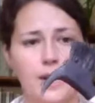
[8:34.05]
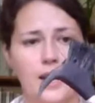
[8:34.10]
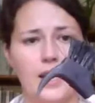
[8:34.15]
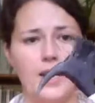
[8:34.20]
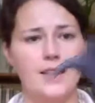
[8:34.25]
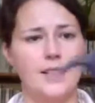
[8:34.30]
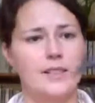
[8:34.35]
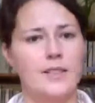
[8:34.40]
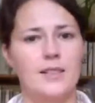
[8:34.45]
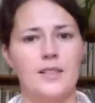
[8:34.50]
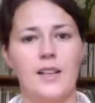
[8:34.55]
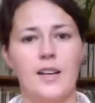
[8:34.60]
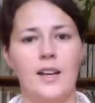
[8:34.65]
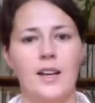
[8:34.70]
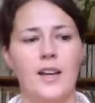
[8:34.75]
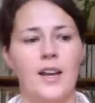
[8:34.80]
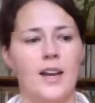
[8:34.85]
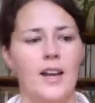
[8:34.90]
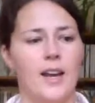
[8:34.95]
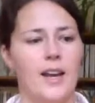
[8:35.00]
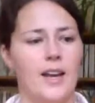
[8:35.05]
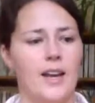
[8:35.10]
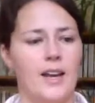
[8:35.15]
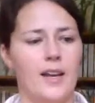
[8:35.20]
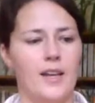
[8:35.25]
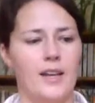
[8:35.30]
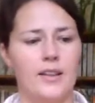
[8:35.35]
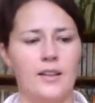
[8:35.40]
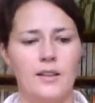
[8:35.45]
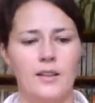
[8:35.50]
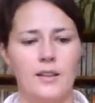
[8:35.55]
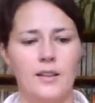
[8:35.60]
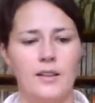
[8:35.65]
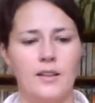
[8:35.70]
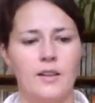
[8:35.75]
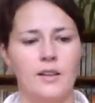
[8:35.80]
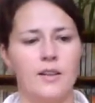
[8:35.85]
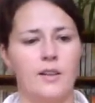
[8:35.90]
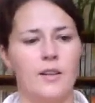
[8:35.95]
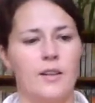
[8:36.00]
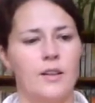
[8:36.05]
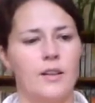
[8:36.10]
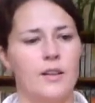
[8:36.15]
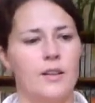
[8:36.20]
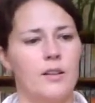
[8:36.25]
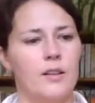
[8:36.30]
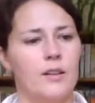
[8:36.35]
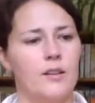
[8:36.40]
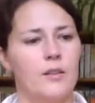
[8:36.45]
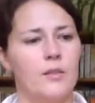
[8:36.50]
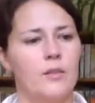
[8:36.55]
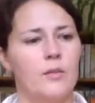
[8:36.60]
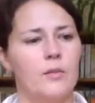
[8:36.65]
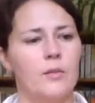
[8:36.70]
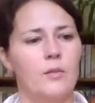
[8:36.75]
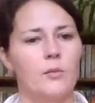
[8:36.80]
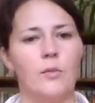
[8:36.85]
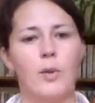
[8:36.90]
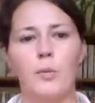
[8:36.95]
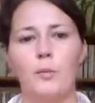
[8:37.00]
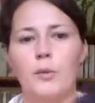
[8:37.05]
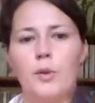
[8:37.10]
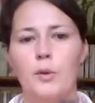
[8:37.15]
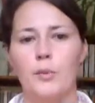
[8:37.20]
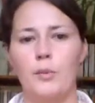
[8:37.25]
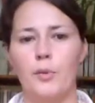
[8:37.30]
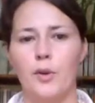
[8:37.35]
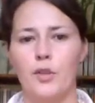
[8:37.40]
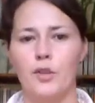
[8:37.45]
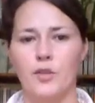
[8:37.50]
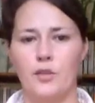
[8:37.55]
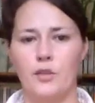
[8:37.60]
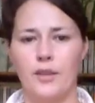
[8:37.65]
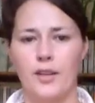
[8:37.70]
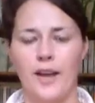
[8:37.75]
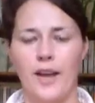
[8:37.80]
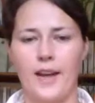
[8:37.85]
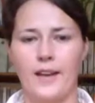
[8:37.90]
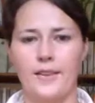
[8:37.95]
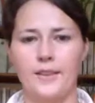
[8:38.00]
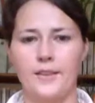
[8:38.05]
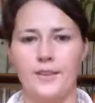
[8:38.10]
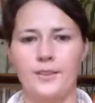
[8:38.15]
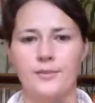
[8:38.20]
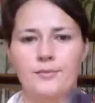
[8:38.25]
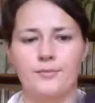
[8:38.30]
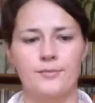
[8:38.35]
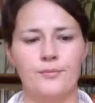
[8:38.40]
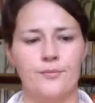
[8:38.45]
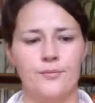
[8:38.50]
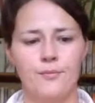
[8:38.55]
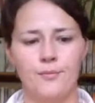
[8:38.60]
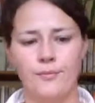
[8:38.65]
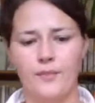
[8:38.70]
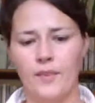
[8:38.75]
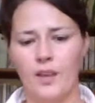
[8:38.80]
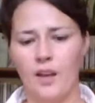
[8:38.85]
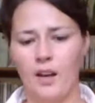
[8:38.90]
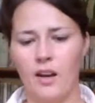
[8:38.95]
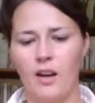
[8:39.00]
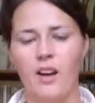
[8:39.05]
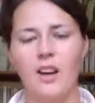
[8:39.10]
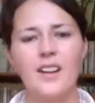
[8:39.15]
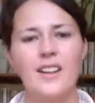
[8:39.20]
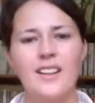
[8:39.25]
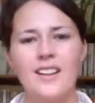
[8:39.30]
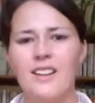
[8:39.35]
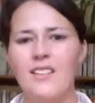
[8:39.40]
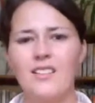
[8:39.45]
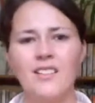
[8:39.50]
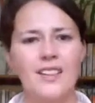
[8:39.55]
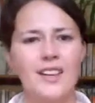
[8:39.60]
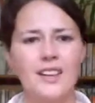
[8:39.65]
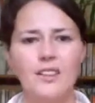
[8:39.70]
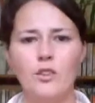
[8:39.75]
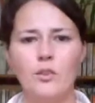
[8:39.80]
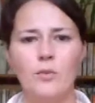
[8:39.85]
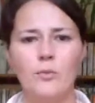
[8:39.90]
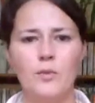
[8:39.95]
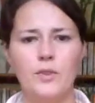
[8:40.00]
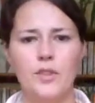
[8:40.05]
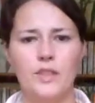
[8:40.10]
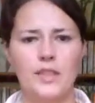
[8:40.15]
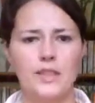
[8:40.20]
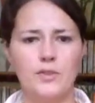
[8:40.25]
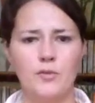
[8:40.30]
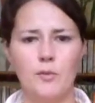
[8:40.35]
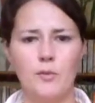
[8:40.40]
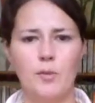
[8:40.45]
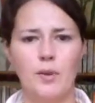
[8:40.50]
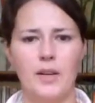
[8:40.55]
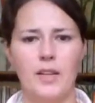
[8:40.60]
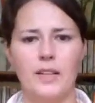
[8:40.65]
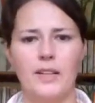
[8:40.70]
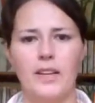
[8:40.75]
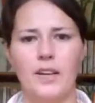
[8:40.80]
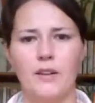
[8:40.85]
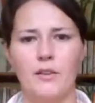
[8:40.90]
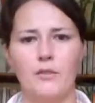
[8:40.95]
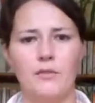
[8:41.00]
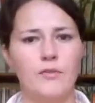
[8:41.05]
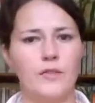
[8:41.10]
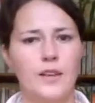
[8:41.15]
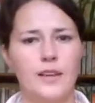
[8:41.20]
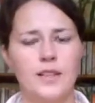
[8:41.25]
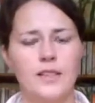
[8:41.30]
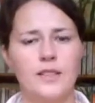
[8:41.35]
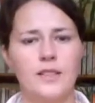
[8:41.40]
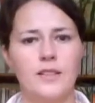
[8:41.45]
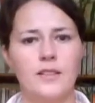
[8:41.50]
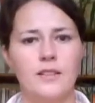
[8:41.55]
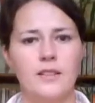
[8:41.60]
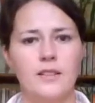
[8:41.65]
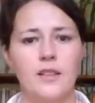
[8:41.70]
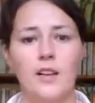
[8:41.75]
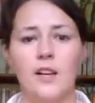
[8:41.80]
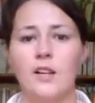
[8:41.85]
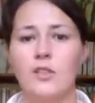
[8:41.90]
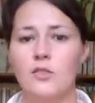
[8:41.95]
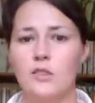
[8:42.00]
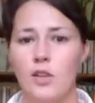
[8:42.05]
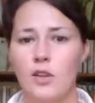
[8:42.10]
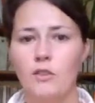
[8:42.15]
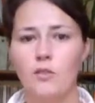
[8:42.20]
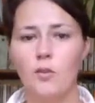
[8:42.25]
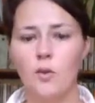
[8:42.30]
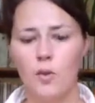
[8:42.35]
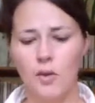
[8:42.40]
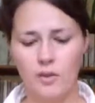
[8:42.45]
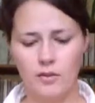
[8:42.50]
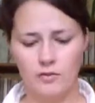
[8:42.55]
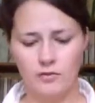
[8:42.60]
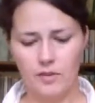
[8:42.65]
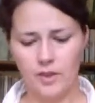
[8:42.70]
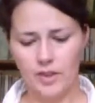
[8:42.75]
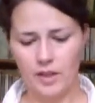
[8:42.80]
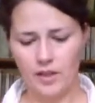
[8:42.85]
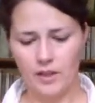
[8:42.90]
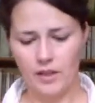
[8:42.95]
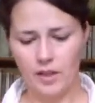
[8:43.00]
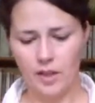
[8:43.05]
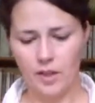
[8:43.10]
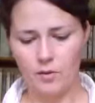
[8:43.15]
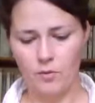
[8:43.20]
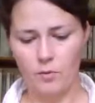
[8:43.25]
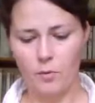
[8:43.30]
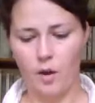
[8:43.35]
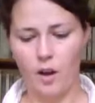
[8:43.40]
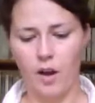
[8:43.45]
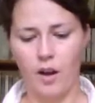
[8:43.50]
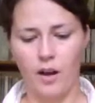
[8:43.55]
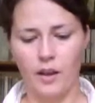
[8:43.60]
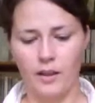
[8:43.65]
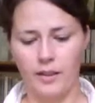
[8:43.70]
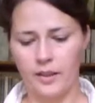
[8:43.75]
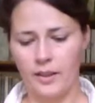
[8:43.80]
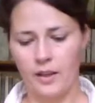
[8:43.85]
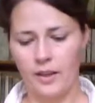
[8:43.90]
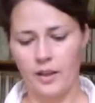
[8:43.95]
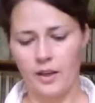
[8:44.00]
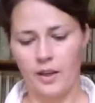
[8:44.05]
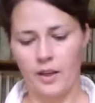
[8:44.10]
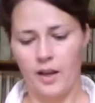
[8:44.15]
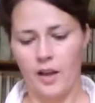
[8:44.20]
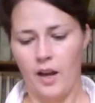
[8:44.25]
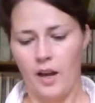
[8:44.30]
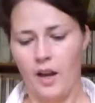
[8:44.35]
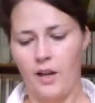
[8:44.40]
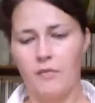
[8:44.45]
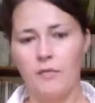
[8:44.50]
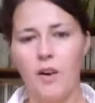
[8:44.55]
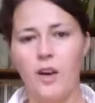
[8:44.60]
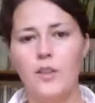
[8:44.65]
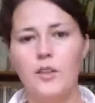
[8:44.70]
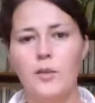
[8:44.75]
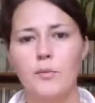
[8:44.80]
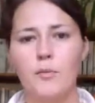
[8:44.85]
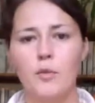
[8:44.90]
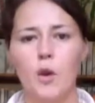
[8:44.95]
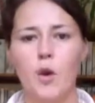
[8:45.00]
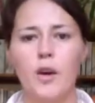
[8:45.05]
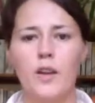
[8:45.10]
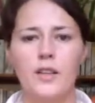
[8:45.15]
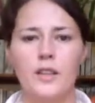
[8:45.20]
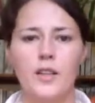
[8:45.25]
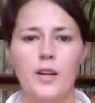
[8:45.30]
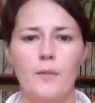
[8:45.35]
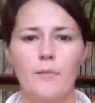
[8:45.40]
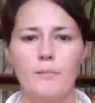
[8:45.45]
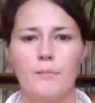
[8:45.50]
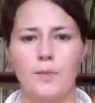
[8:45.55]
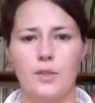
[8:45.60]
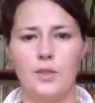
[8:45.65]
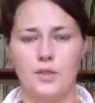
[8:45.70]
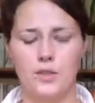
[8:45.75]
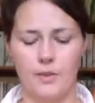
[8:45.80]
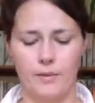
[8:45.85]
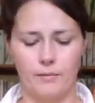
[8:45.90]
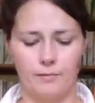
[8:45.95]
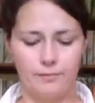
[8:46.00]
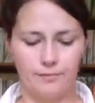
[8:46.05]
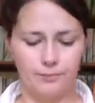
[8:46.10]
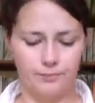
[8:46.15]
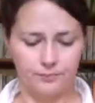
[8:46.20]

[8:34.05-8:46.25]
is a one with a brush on the end. I can't get on with these for picking out feet. Don't quite really know why. I find them quite cumbersome